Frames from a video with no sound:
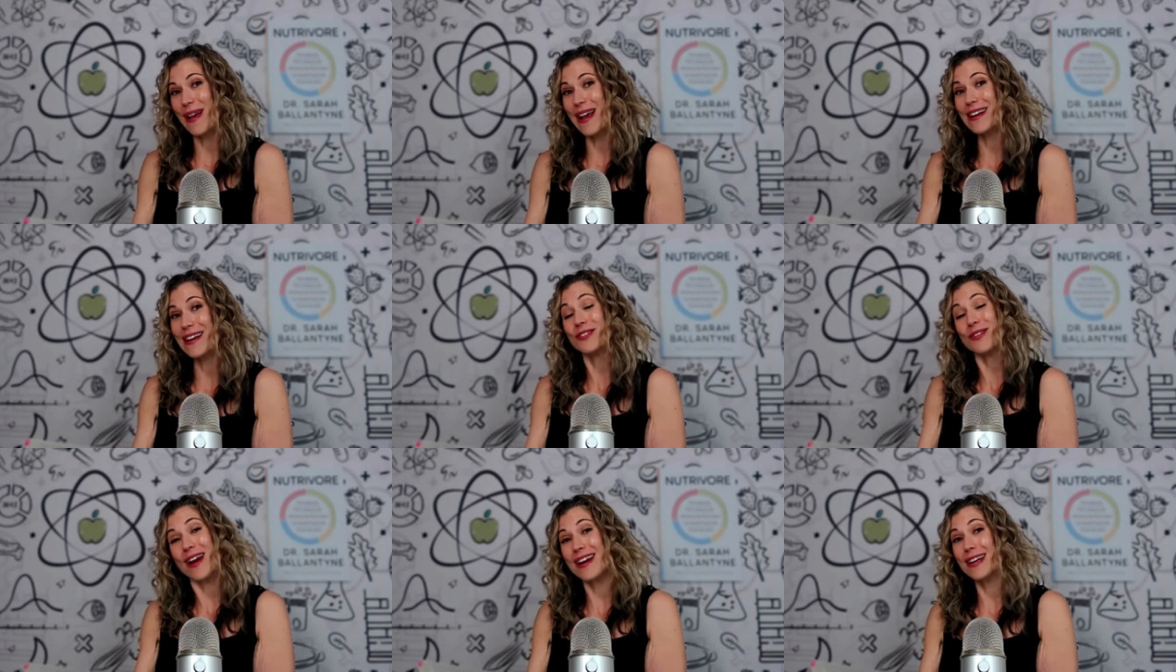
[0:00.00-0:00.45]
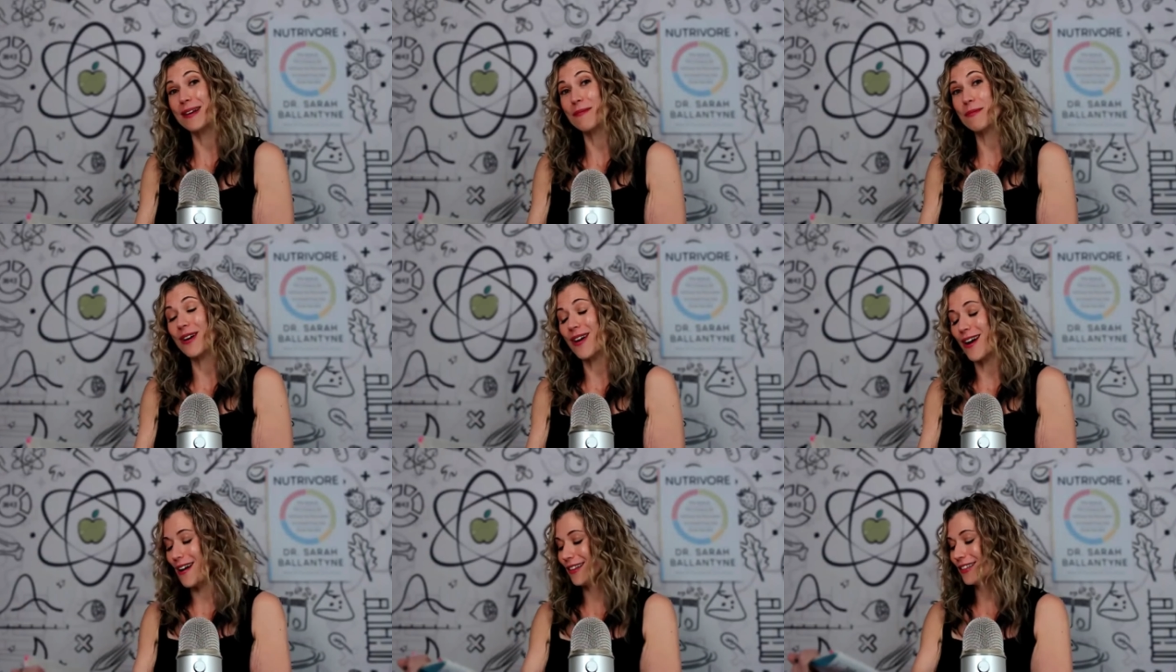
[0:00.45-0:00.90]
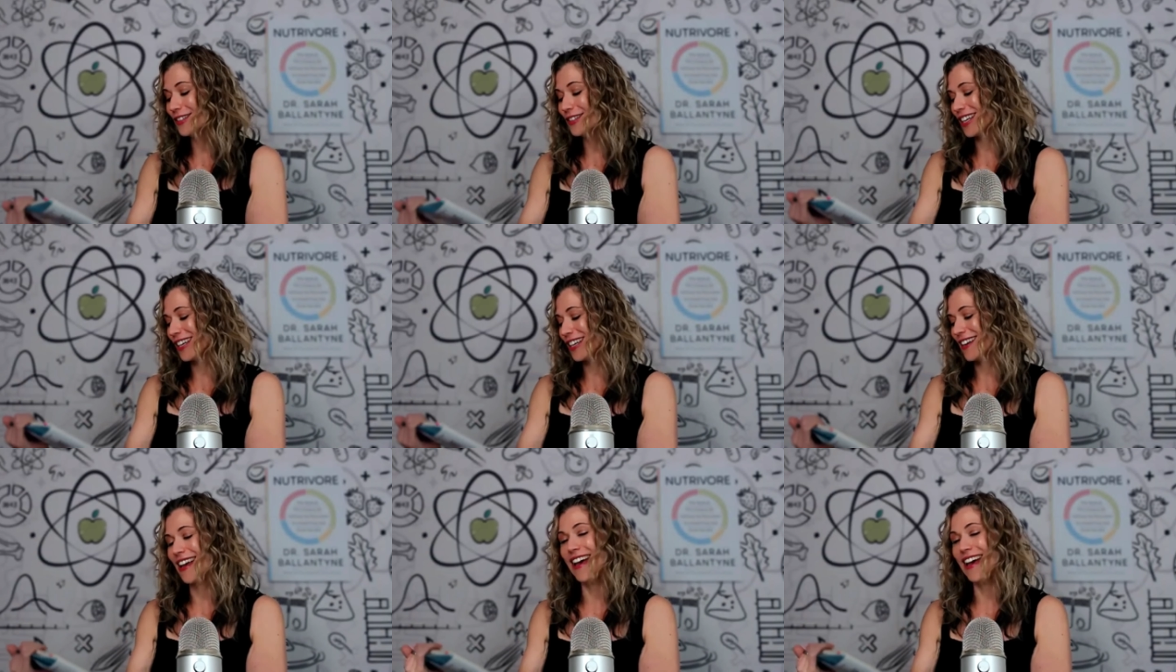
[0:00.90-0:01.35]
pain, try eating more
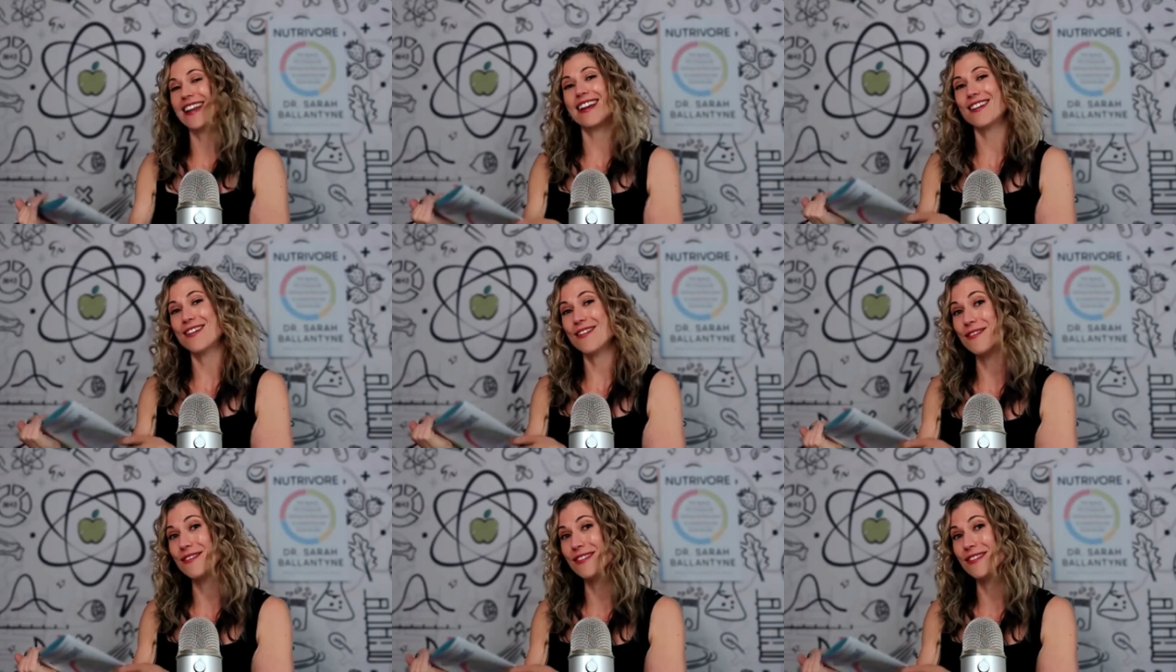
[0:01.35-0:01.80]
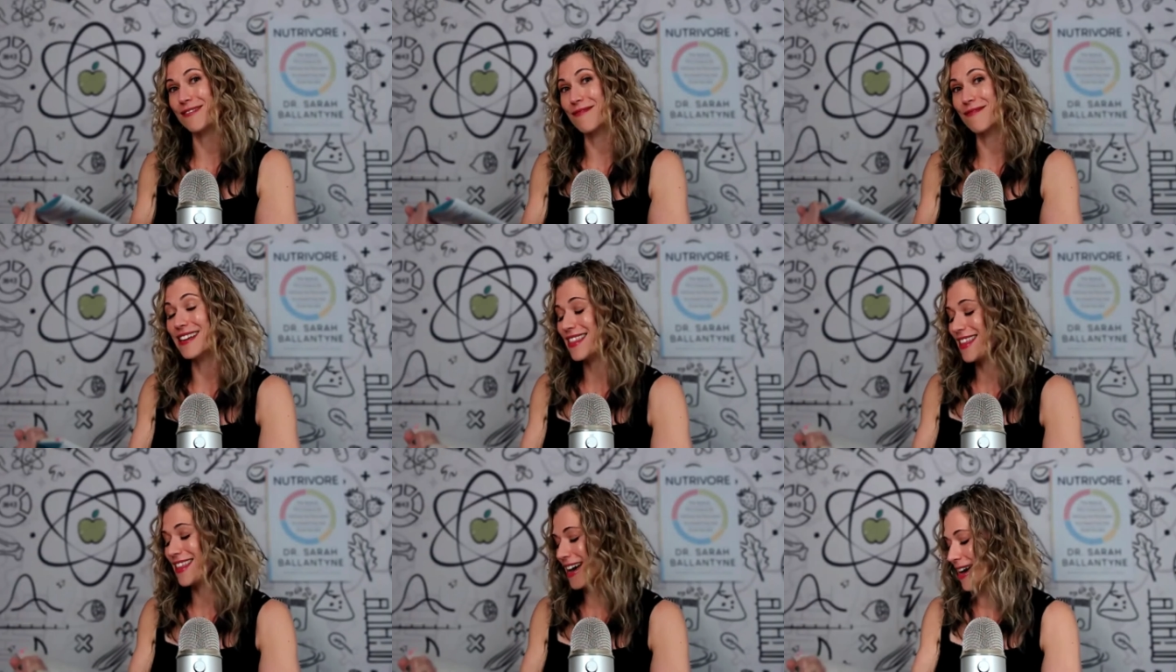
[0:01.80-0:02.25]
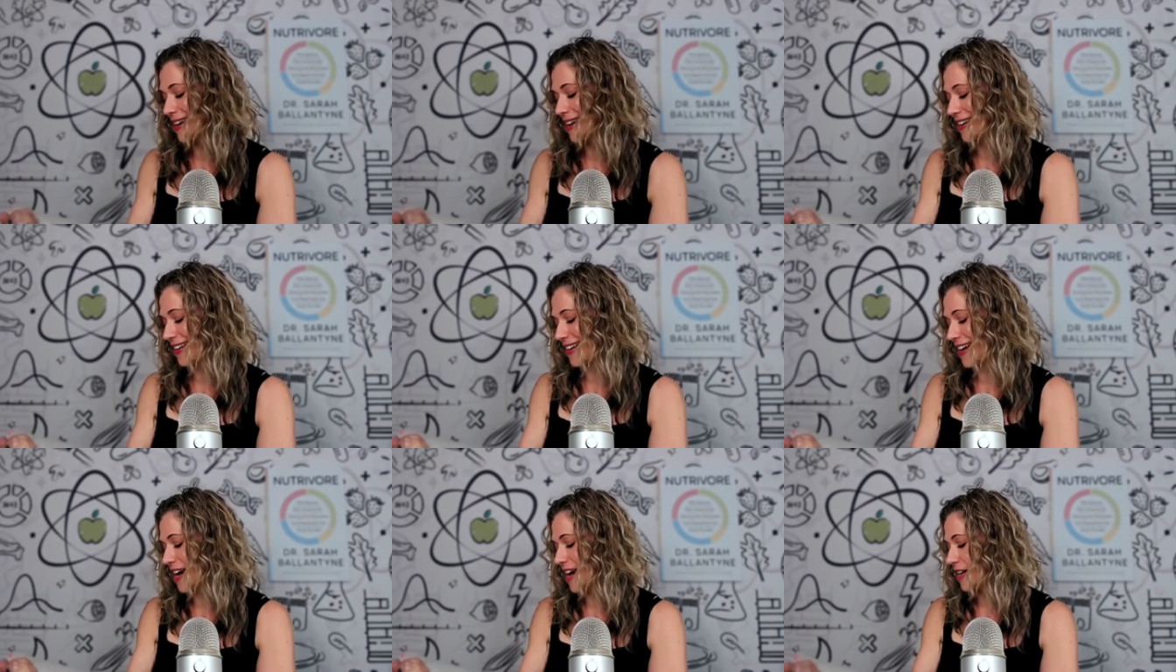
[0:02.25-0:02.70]
collagen. And I know you can Love read it.
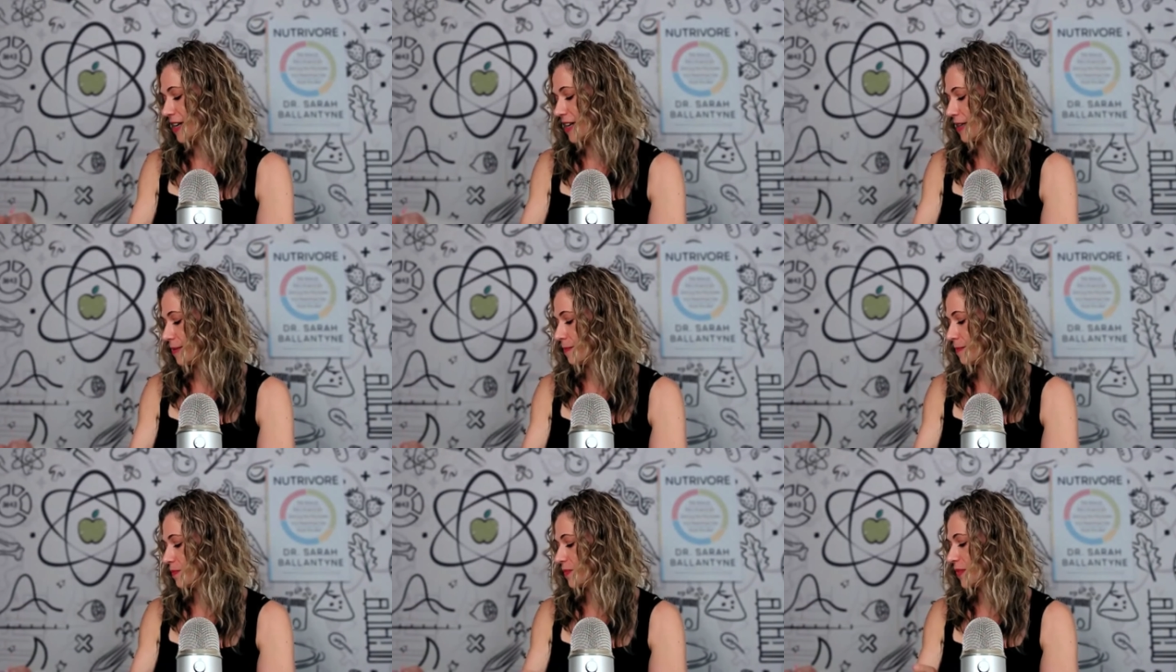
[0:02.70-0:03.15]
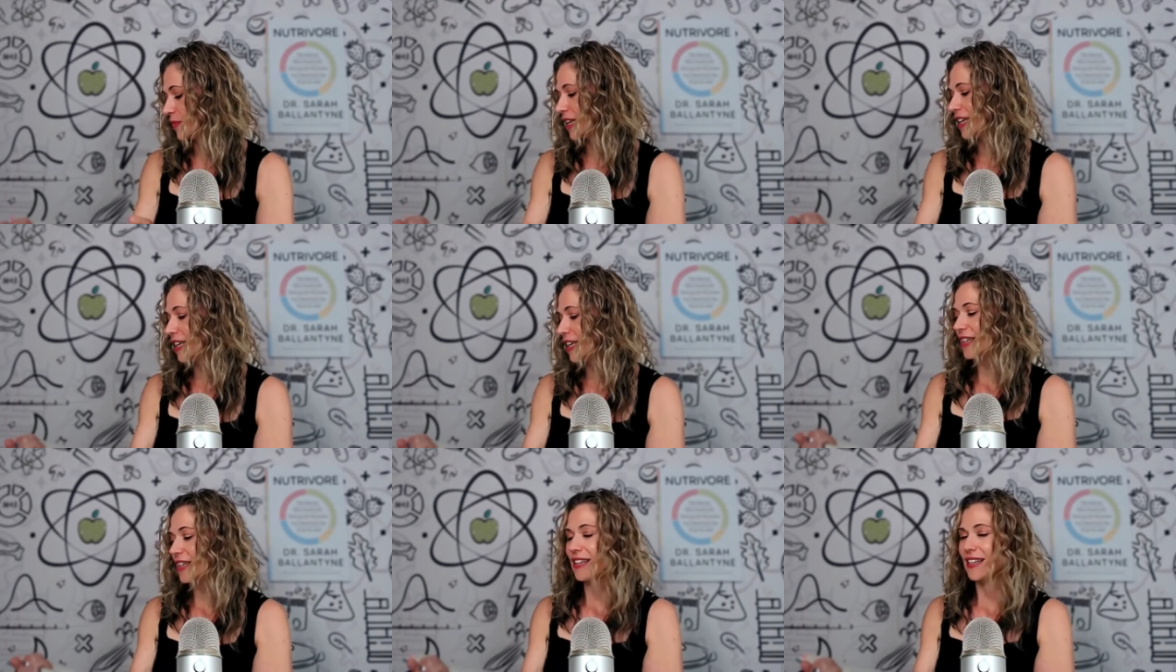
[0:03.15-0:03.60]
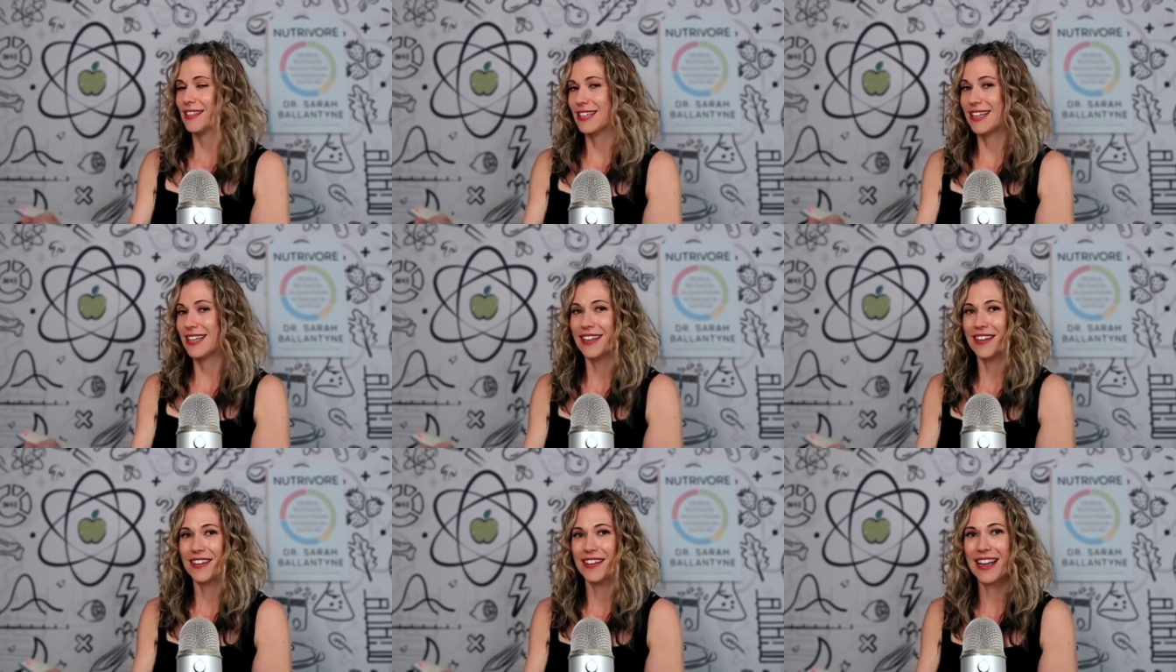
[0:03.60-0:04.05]
that. Um, yep.